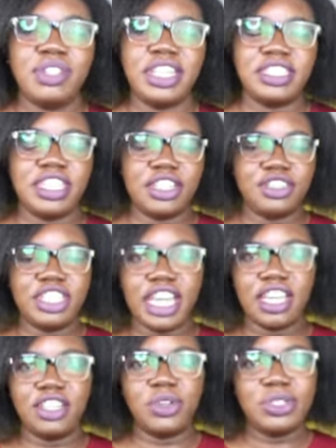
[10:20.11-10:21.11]
Let's say you
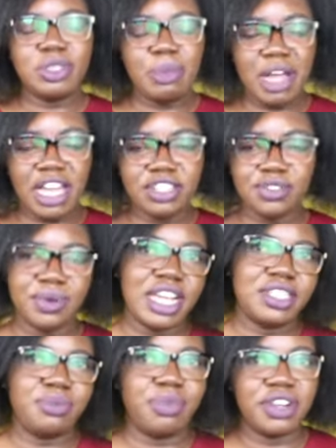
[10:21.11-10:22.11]
take a notepad,
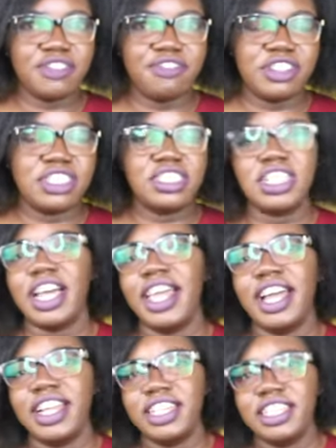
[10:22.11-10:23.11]
write breakfast, I
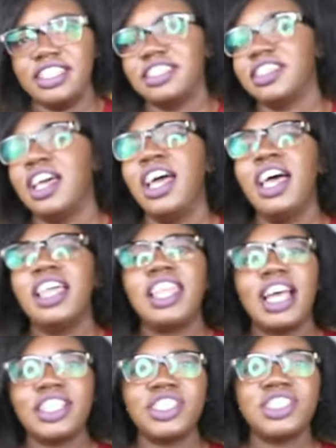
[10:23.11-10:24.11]
had this,
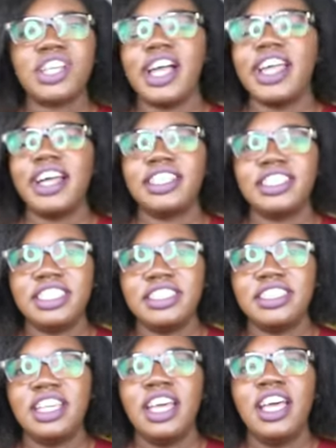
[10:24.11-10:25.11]
lunch, I had this,